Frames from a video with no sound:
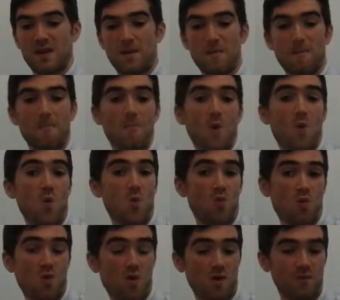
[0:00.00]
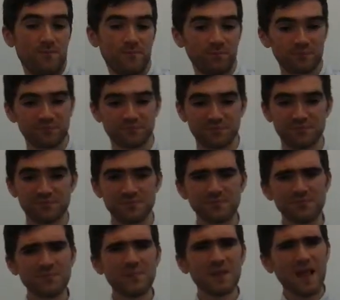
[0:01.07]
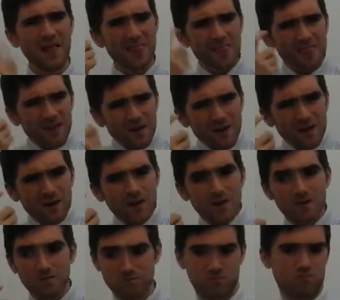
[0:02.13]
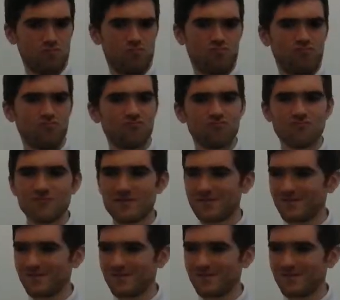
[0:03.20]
I think you all know a lot now about case management